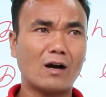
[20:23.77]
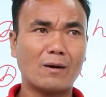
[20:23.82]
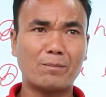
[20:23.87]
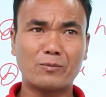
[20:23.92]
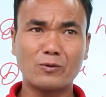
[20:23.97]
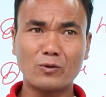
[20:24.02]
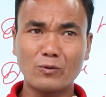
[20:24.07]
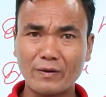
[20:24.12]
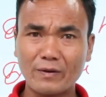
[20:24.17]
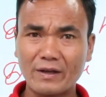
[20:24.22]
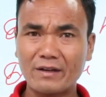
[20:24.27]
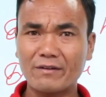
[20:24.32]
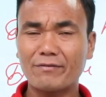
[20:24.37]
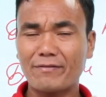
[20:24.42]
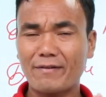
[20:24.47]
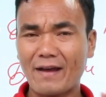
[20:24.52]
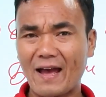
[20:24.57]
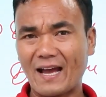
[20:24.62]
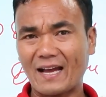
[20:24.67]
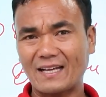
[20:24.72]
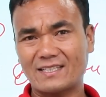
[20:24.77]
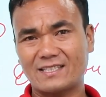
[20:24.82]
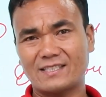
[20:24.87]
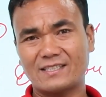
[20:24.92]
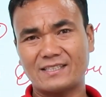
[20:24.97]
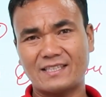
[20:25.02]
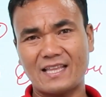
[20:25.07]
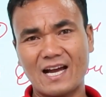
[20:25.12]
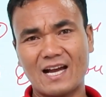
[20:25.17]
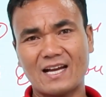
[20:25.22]
proven fact,
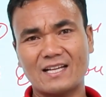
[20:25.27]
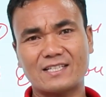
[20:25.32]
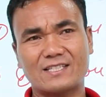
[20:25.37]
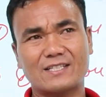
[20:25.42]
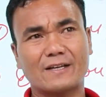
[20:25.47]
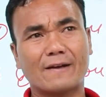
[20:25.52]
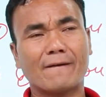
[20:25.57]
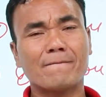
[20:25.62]
that